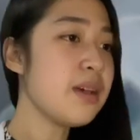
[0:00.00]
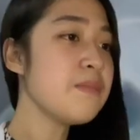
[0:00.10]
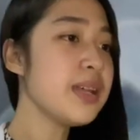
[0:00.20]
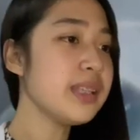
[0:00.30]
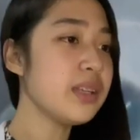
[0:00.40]

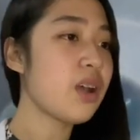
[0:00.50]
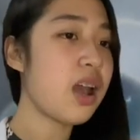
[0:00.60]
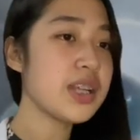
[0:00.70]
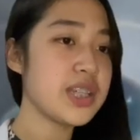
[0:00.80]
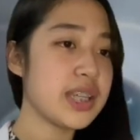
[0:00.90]

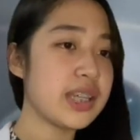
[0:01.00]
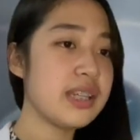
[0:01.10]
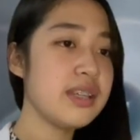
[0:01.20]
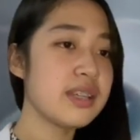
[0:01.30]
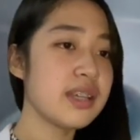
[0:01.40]
mitochondrion
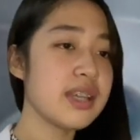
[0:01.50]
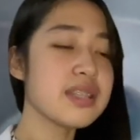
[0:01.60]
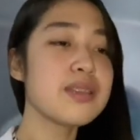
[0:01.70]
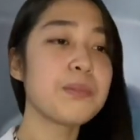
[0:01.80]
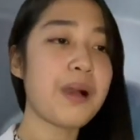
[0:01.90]
is
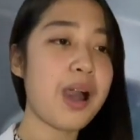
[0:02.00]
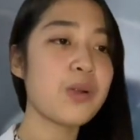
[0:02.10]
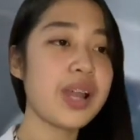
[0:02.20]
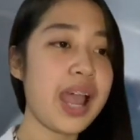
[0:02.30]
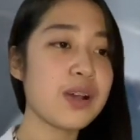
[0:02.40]
the
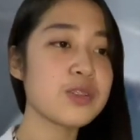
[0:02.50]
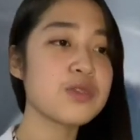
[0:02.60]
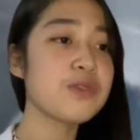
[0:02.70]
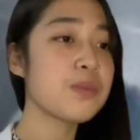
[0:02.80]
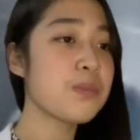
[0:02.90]
powerhouse
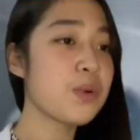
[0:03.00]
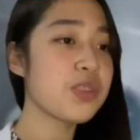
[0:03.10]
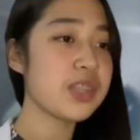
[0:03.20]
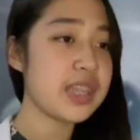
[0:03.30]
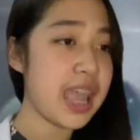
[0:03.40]
for both
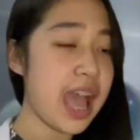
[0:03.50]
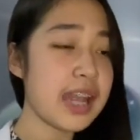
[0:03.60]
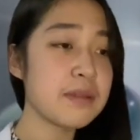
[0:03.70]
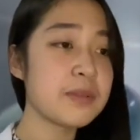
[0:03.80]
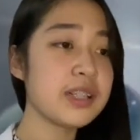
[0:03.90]
the
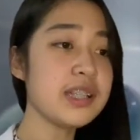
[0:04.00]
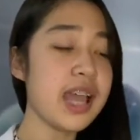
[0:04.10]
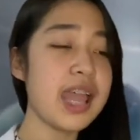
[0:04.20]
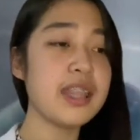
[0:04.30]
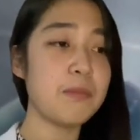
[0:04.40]
animal
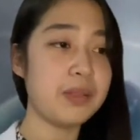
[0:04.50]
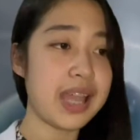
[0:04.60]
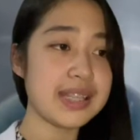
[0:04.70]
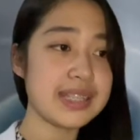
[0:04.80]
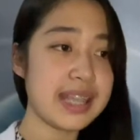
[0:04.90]
and the
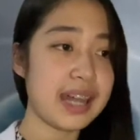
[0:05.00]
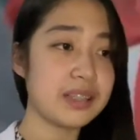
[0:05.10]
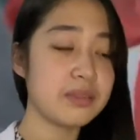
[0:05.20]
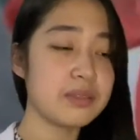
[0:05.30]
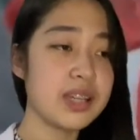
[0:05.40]
plant cell.
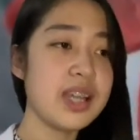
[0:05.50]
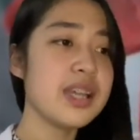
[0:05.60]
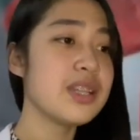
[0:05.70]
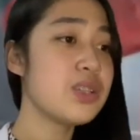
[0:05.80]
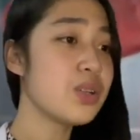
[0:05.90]

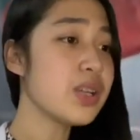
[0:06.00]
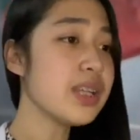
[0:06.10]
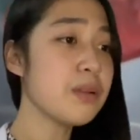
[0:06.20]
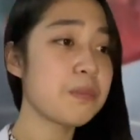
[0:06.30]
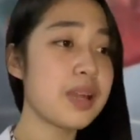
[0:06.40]
During
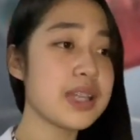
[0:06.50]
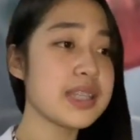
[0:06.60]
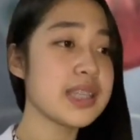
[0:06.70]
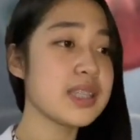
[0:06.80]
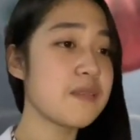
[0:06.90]
the
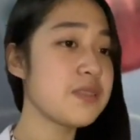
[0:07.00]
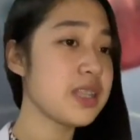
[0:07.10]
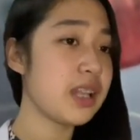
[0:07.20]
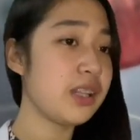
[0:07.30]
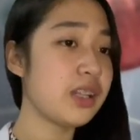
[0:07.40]
process of
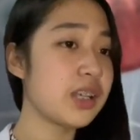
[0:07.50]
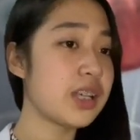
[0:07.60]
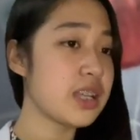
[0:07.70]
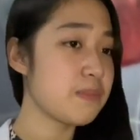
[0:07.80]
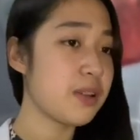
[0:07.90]
cellular
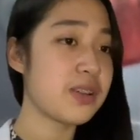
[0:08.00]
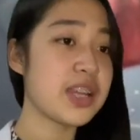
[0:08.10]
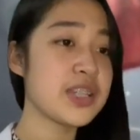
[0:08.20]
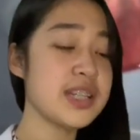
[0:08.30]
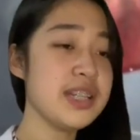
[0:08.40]

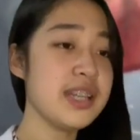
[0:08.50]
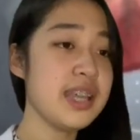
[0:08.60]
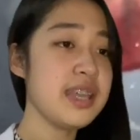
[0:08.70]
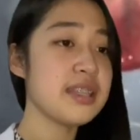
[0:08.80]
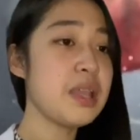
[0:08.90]
respiration,
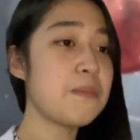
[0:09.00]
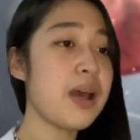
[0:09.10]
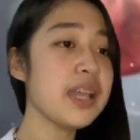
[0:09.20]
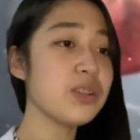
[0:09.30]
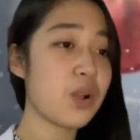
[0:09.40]
the
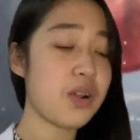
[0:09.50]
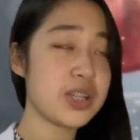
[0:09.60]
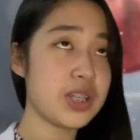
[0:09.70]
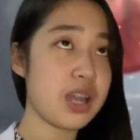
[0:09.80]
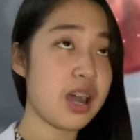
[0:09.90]

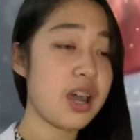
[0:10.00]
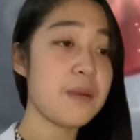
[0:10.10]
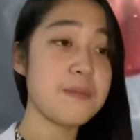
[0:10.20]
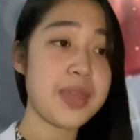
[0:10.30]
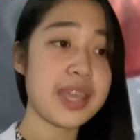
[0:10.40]
mitochondria
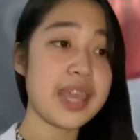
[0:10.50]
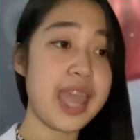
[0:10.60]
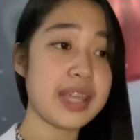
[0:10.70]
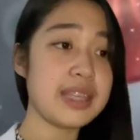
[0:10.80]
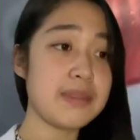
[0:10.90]
make
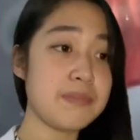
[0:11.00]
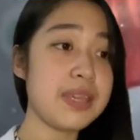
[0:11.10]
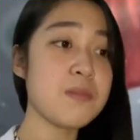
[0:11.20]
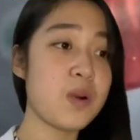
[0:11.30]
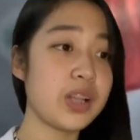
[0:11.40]

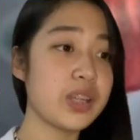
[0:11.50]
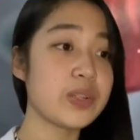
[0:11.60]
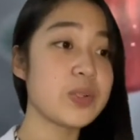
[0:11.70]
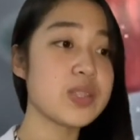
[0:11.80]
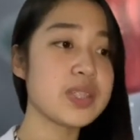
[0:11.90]
ATP
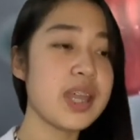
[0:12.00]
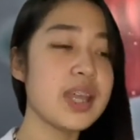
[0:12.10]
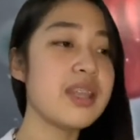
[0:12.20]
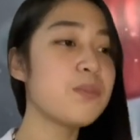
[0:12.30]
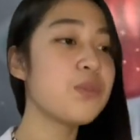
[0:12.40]
molecules
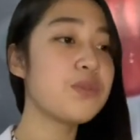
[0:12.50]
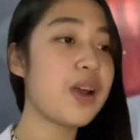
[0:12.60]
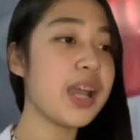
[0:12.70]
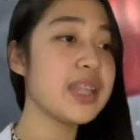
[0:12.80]
that provide